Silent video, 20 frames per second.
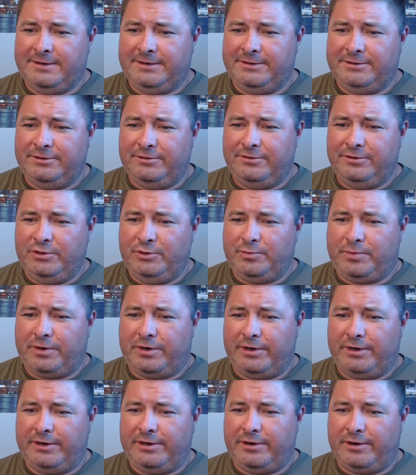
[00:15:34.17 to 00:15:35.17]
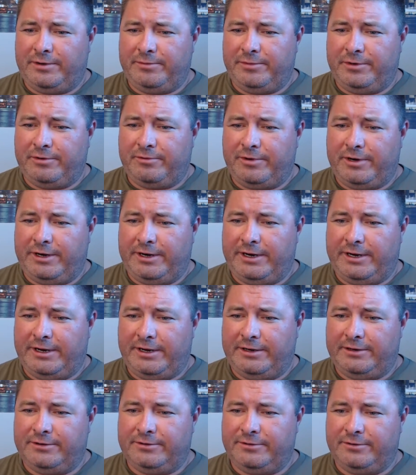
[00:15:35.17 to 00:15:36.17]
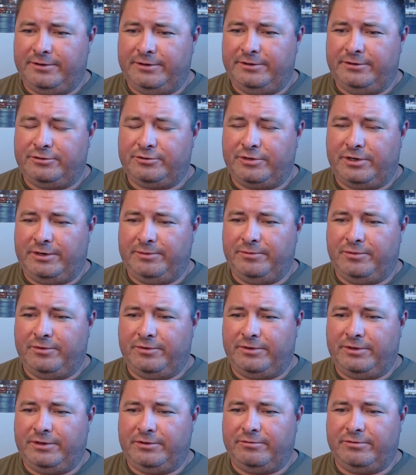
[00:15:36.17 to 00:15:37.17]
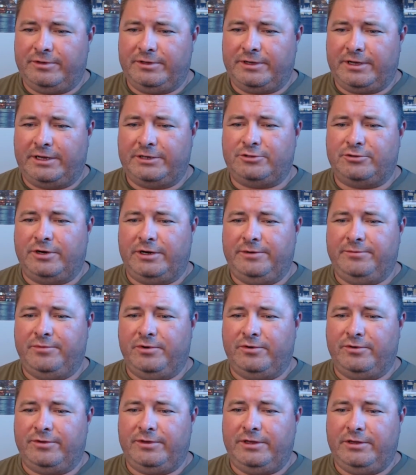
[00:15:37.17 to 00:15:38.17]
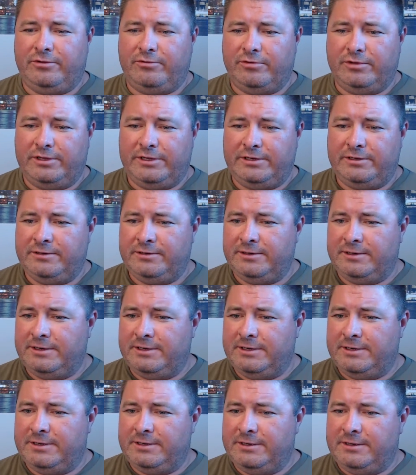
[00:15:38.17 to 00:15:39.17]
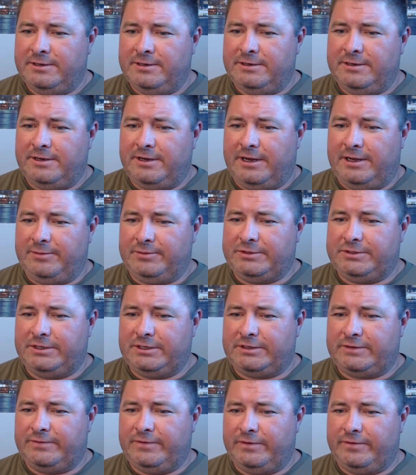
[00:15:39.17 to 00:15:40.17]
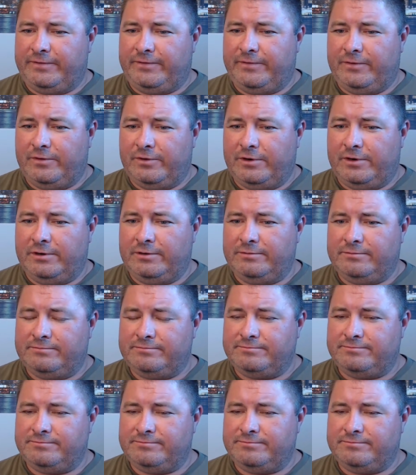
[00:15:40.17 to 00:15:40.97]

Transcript: Do you party arm your right hand, or do you train both equally? I train both equally. I'm 6'4",